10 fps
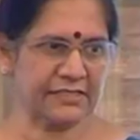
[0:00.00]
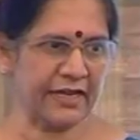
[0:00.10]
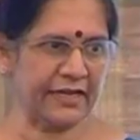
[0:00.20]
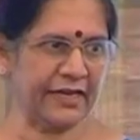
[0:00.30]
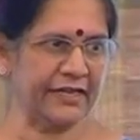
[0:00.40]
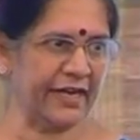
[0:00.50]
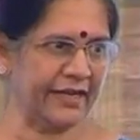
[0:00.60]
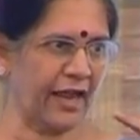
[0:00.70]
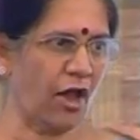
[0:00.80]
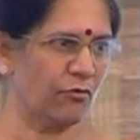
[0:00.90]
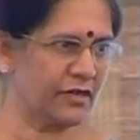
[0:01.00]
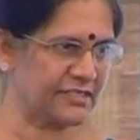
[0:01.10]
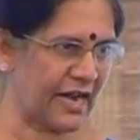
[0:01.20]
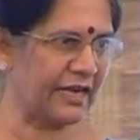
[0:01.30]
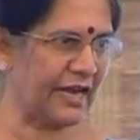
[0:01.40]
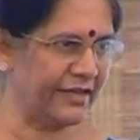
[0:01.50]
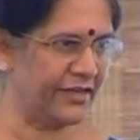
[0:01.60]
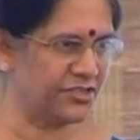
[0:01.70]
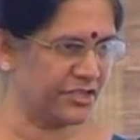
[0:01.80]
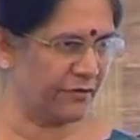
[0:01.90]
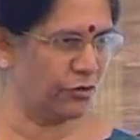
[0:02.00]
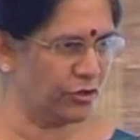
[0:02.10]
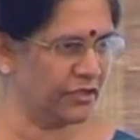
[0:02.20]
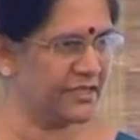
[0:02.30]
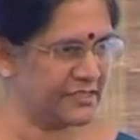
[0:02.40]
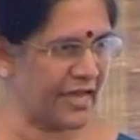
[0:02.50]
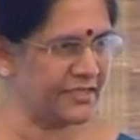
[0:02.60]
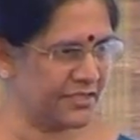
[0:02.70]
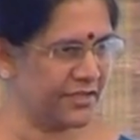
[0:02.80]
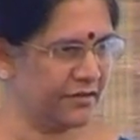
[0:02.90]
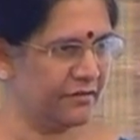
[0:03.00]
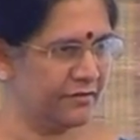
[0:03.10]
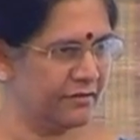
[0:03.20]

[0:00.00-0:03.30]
sending data over a satellite dish. They were doing the designs here,